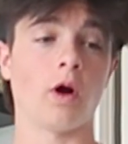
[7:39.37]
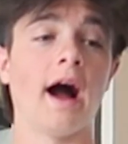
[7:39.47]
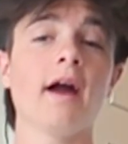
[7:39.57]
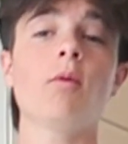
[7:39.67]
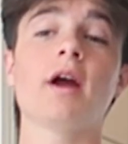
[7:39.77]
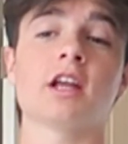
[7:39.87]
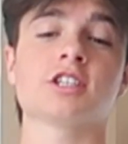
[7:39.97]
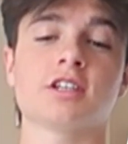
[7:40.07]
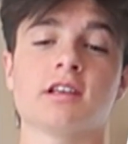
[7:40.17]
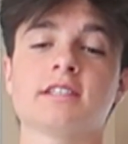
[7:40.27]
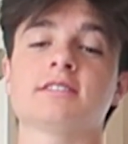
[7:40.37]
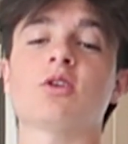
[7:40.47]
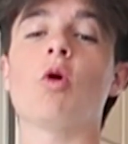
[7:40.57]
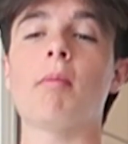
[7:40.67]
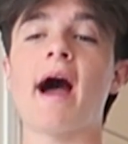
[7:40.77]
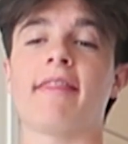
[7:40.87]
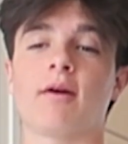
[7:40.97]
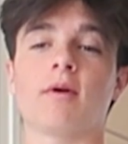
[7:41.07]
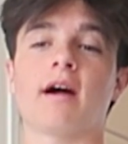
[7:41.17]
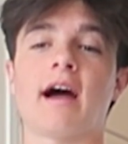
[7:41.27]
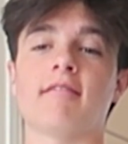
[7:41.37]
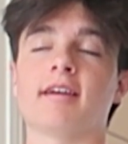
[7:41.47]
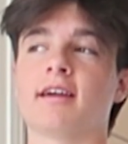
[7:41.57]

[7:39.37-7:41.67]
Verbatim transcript: I wish so bad that we'll have